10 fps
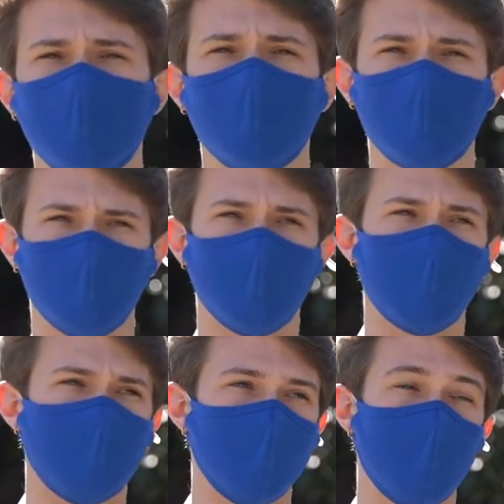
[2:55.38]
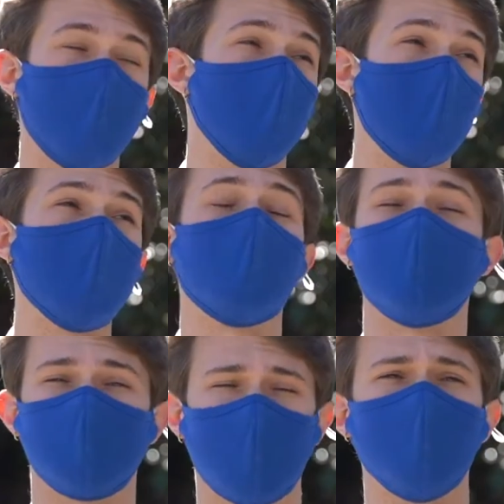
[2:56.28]
see the way that
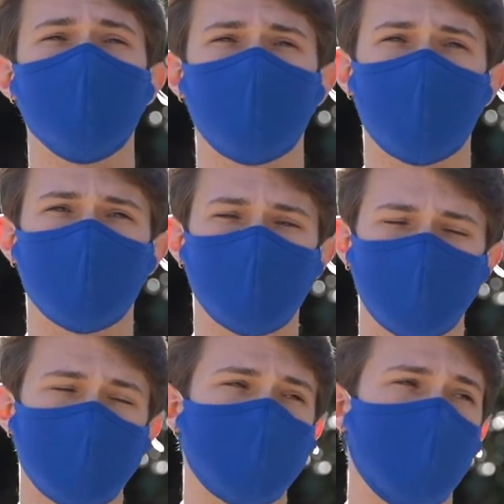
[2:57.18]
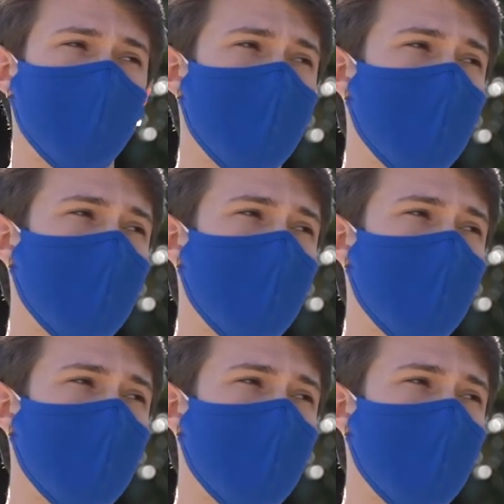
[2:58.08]
it is published throughout the semester.